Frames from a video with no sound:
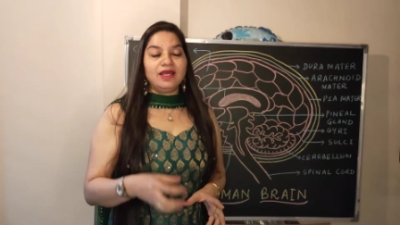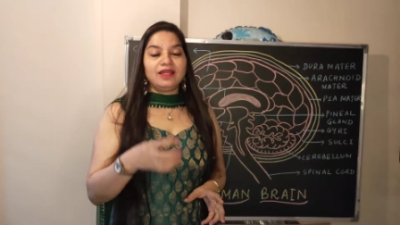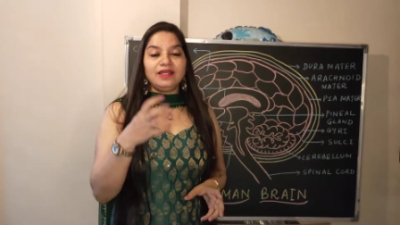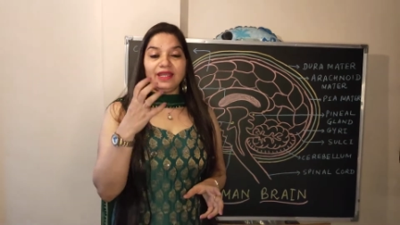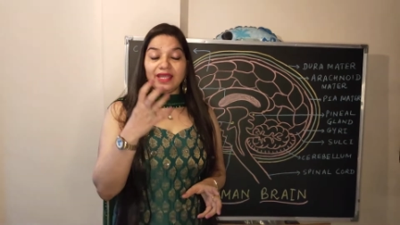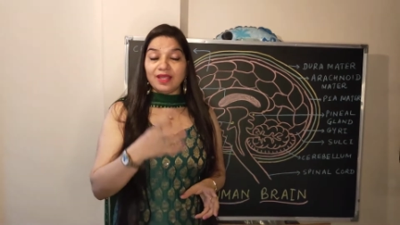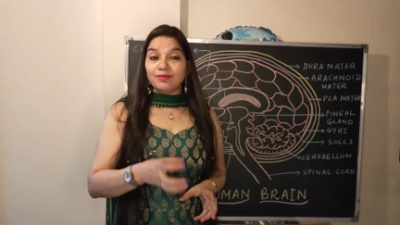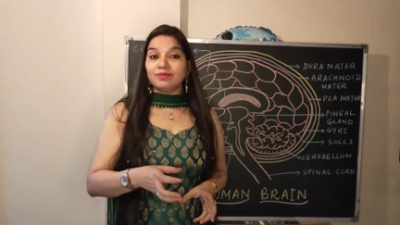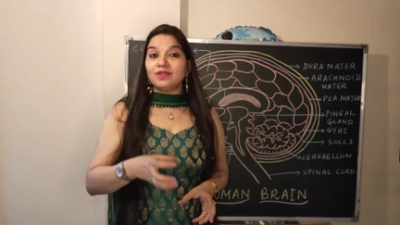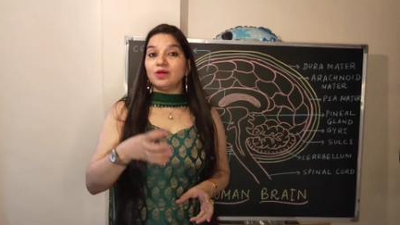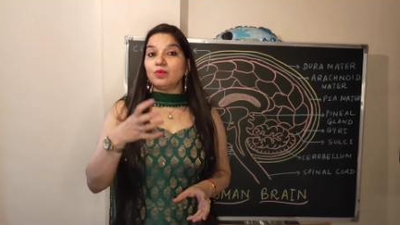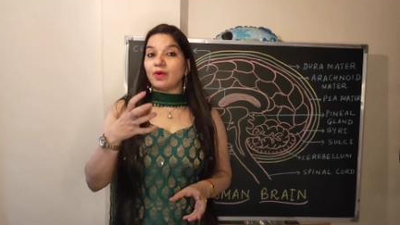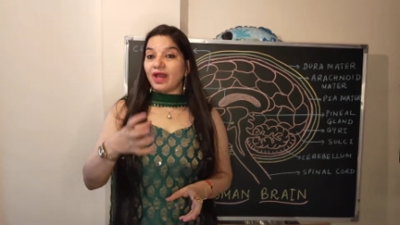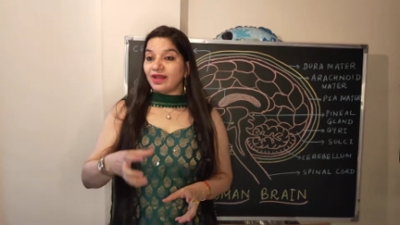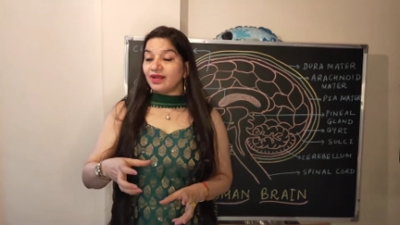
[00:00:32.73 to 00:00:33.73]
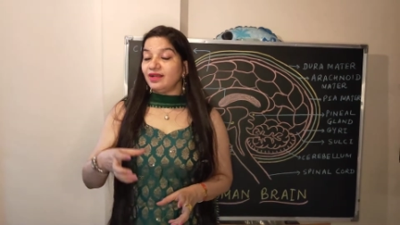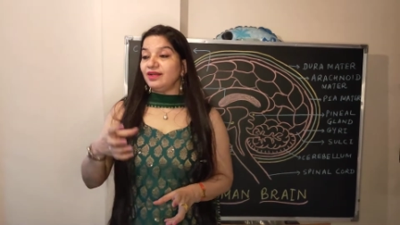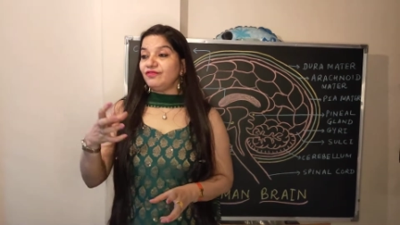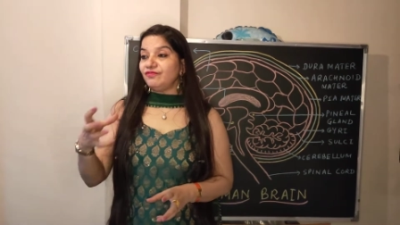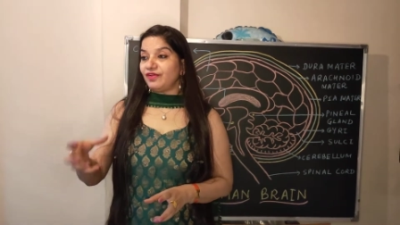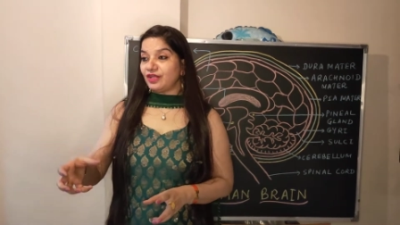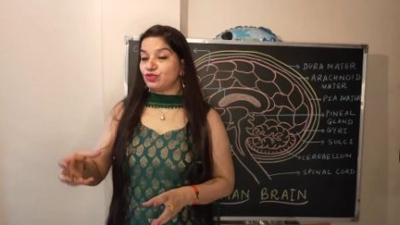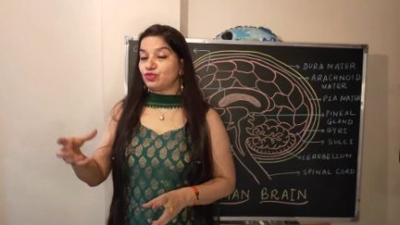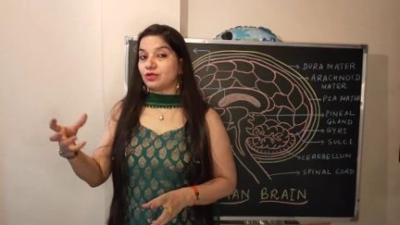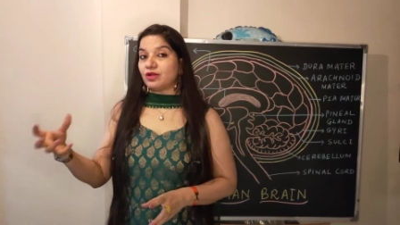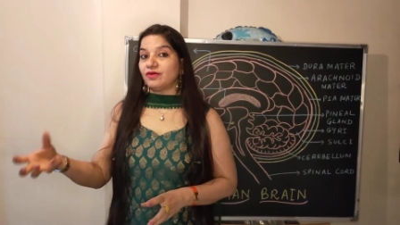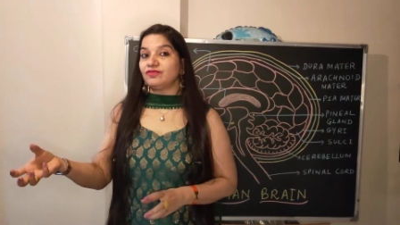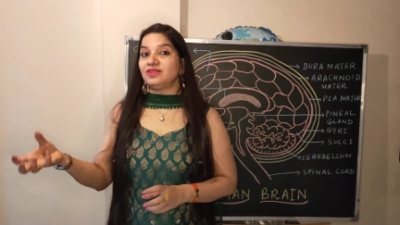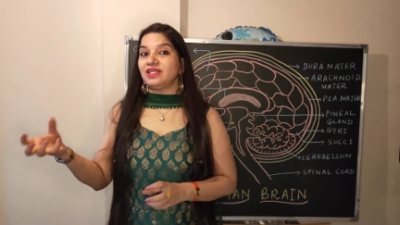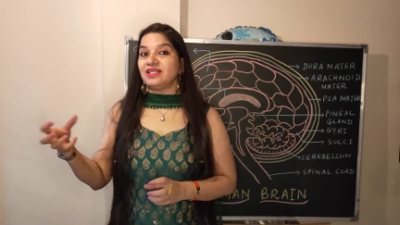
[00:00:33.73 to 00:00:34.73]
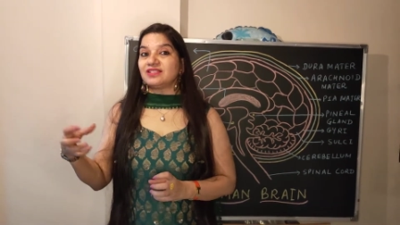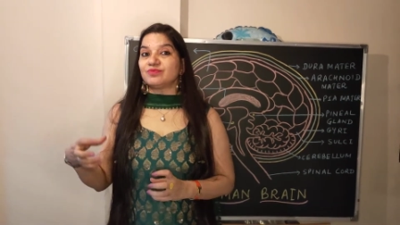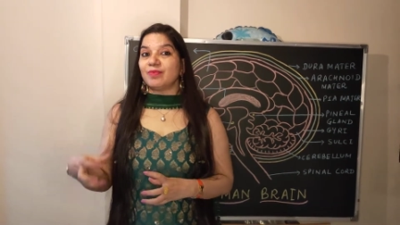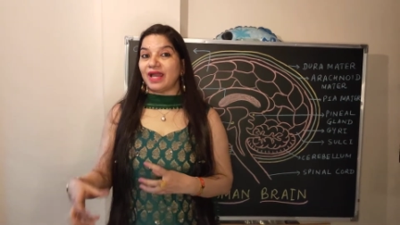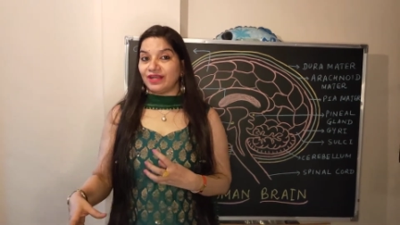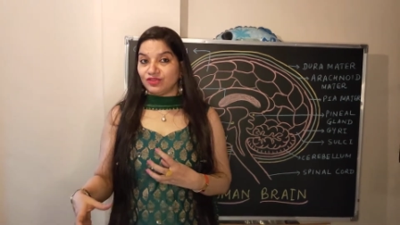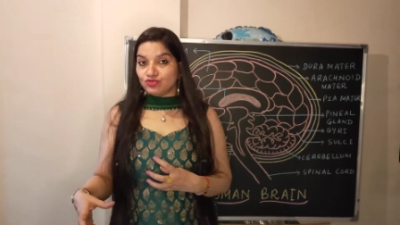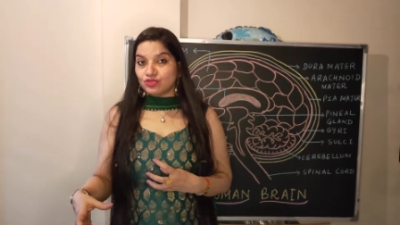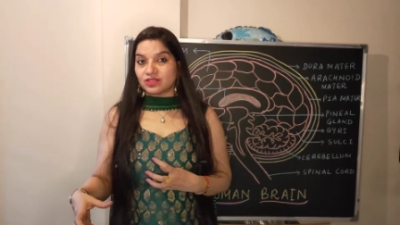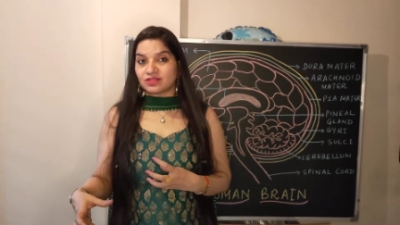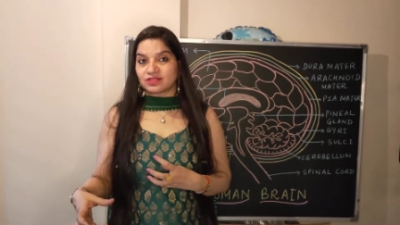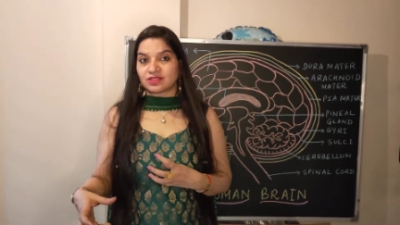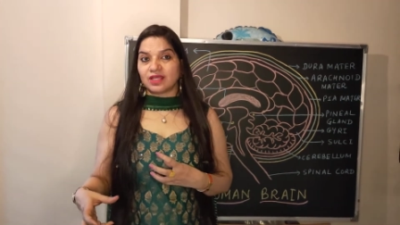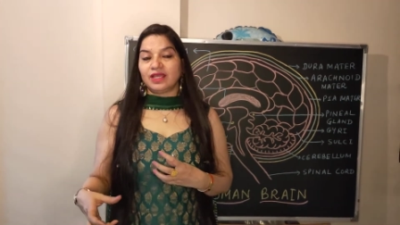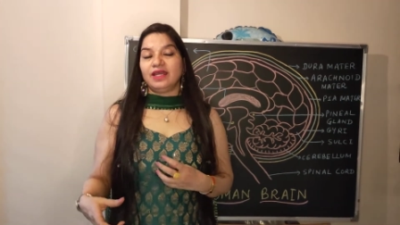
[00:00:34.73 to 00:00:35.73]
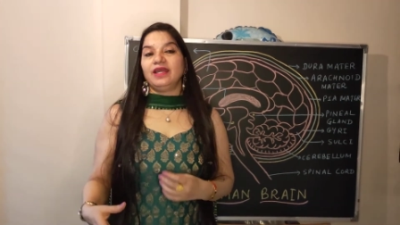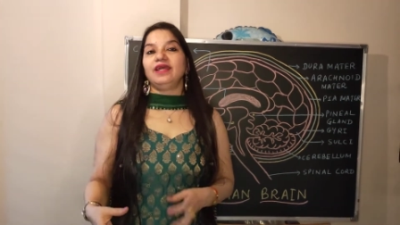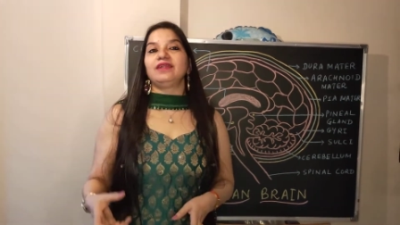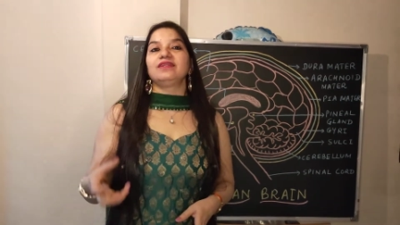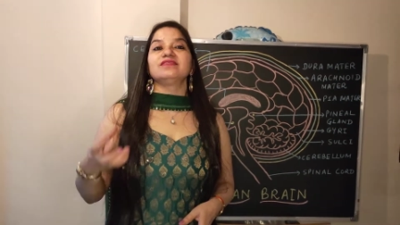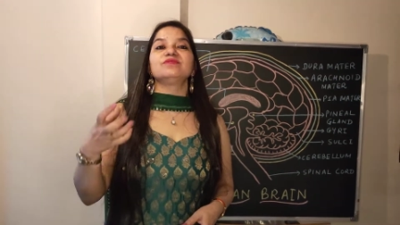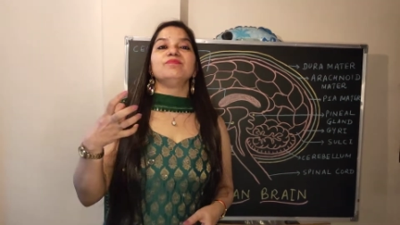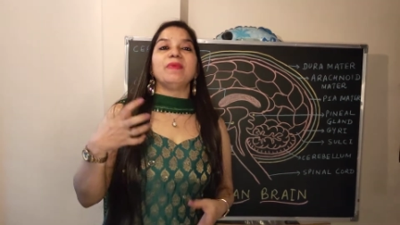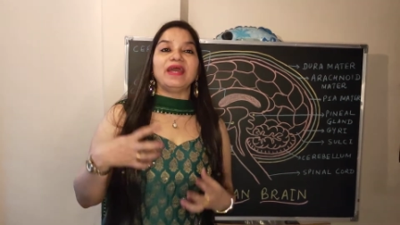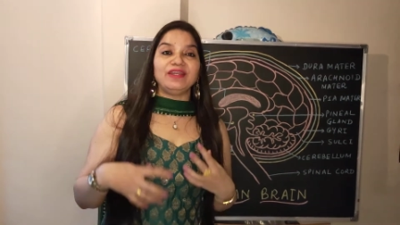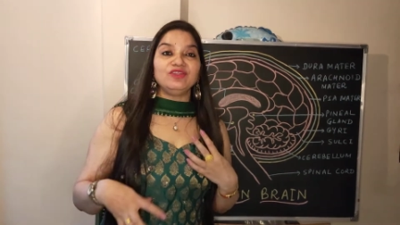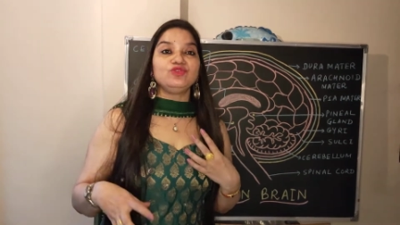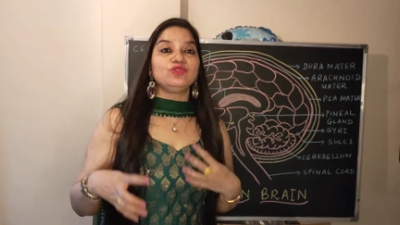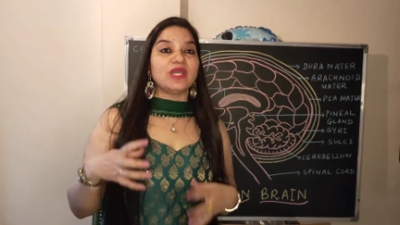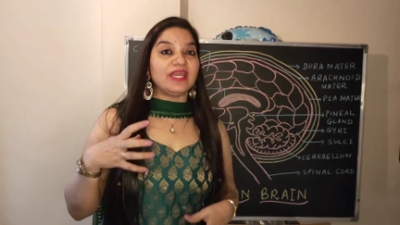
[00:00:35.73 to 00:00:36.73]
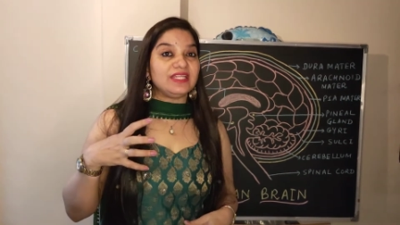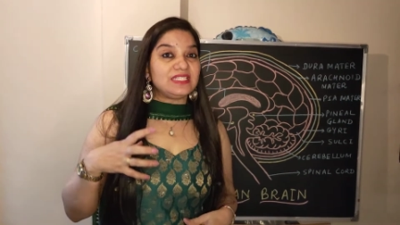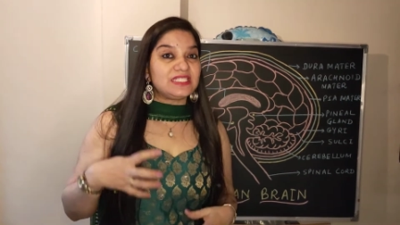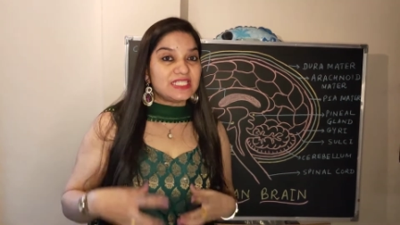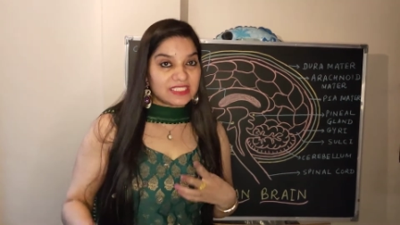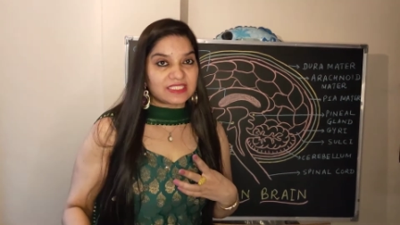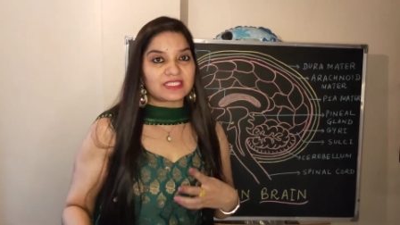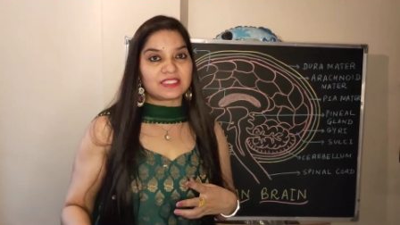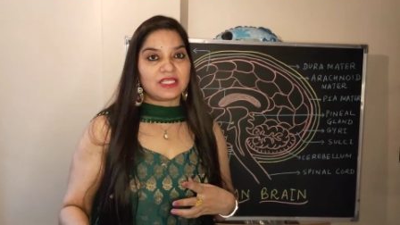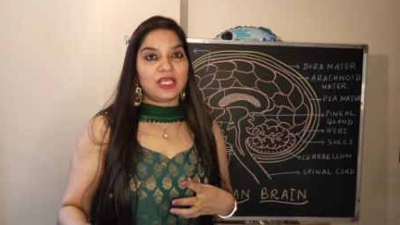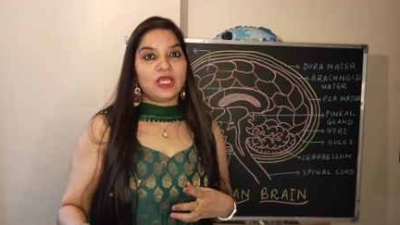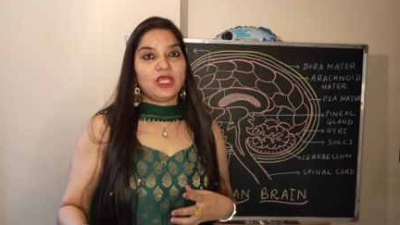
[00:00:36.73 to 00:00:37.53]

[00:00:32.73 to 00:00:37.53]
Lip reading: Name the viral infection of these meninges. It is meningitis.